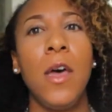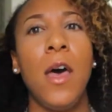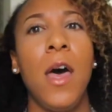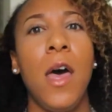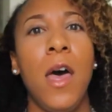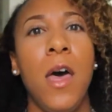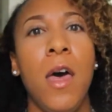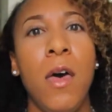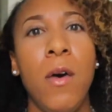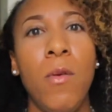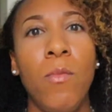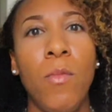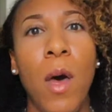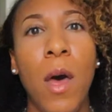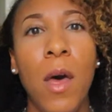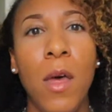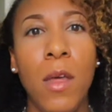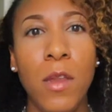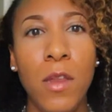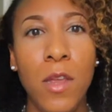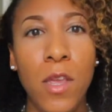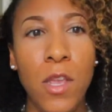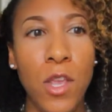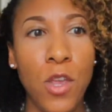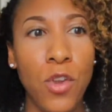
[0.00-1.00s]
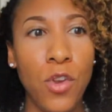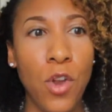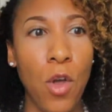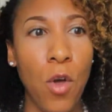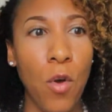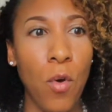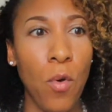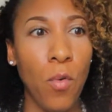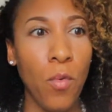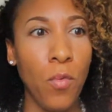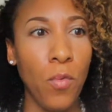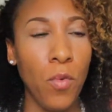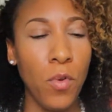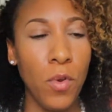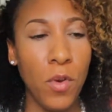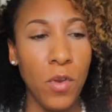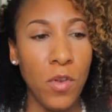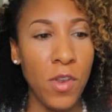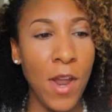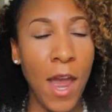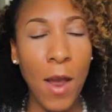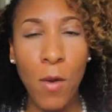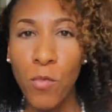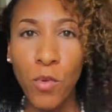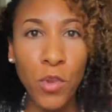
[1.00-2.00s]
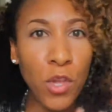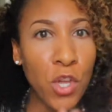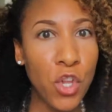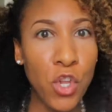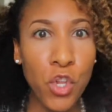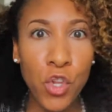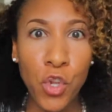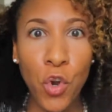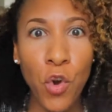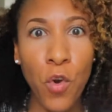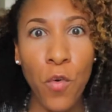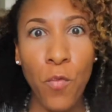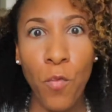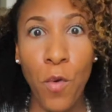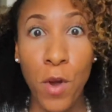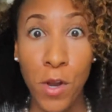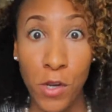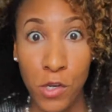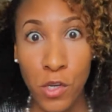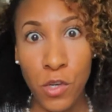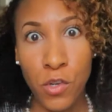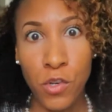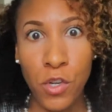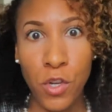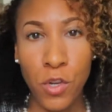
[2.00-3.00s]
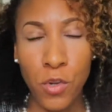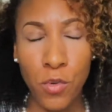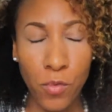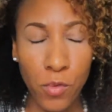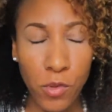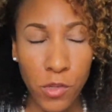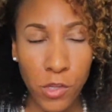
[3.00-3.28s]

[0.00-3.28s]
not really sure of what to do.